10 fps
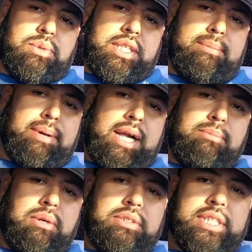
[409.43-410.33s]
Read the
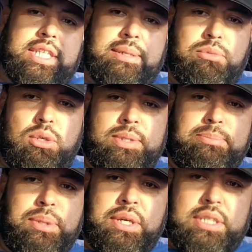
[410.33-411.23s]
Bible, not the
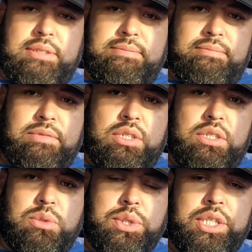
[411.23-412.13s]
Mormon book.
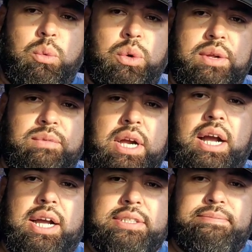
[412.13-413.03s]
Read the Word of
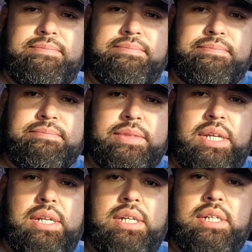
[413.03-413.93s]
God.
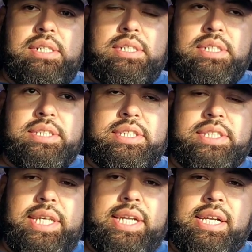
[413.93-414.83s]

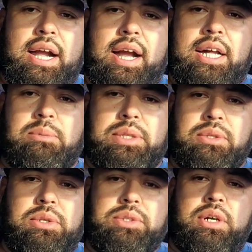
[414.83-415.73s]
Seek God with
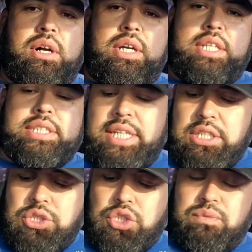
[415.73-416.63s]
all your heart
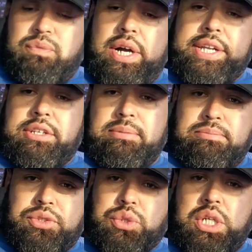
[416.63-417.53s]
and you should find
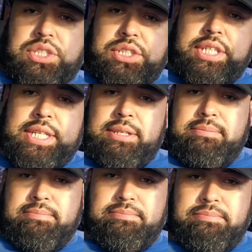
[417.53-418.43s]
Him. Trust in
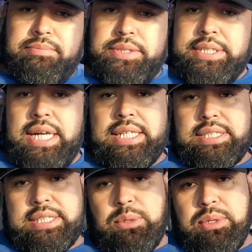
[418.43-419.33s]
Him,
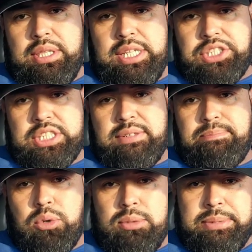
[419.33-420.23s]
not the religion
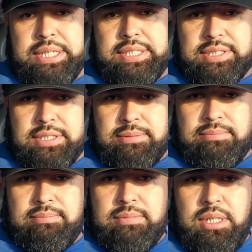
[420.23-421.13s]
of Mormonism.